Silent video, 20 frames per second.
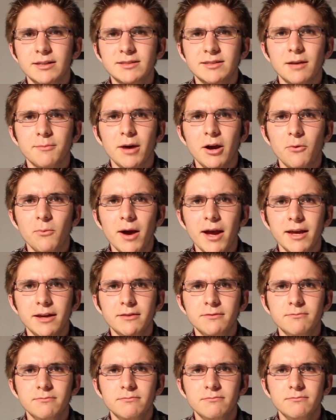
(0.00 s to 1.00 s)
It's on my
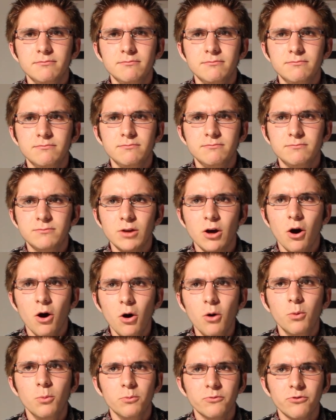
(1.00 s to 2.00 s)
way
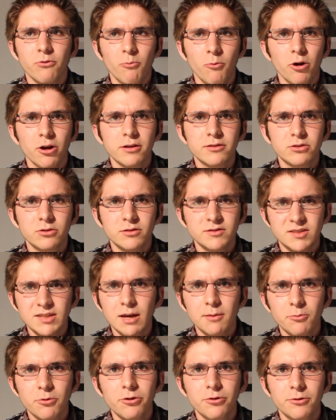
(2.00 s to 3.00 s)
home from work, the
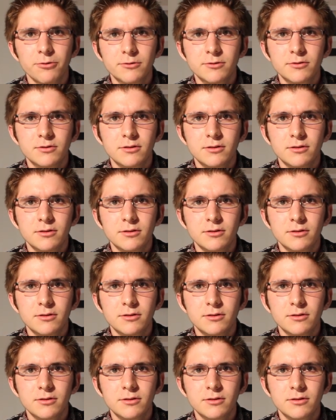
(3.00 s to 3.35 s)
same route.